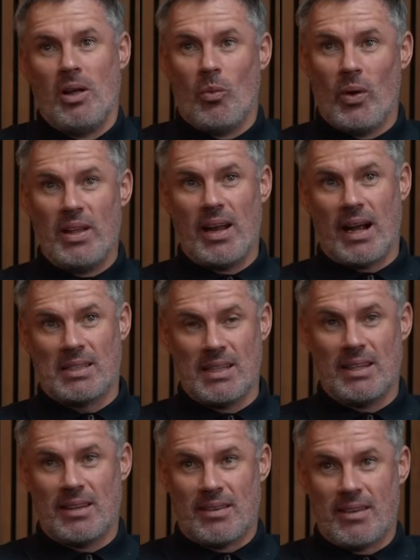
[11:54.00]
when you
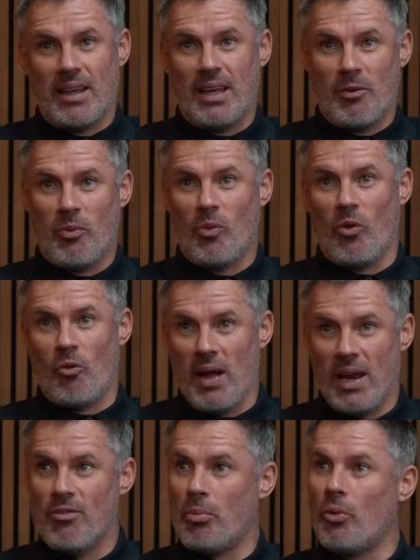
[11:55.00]
actually think of where
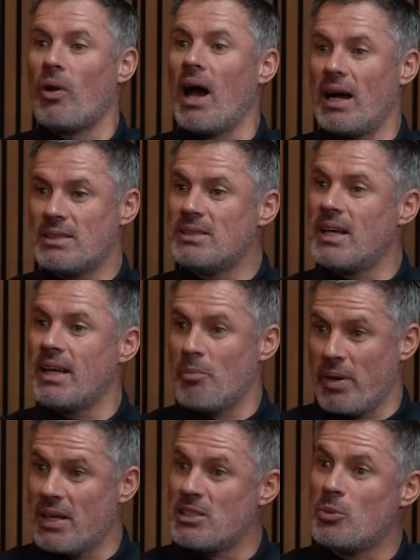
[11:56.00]
Liverpool are today
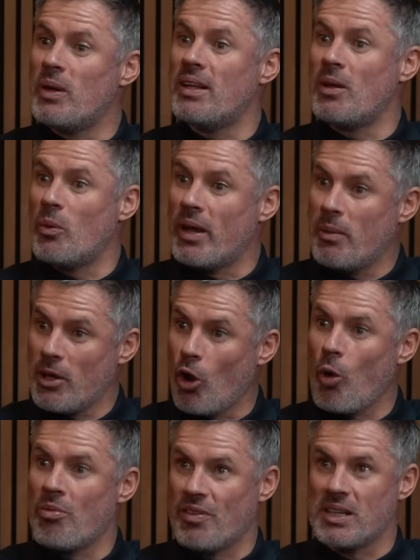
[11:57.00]
compared to where they were when
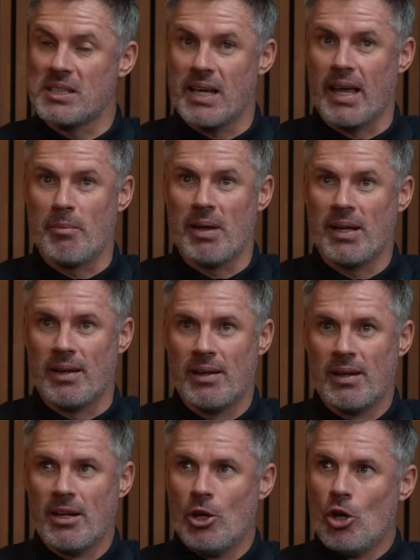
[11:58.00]
Klopp first came in,
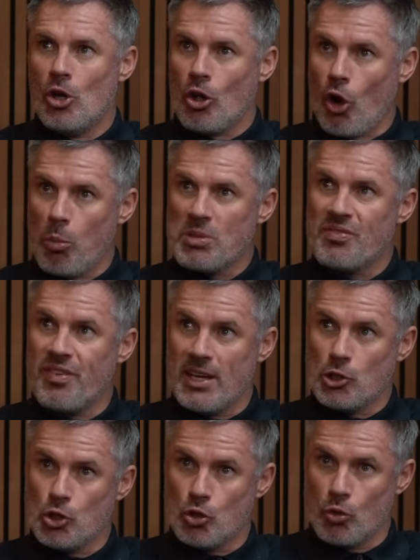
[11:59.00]
Klopp's first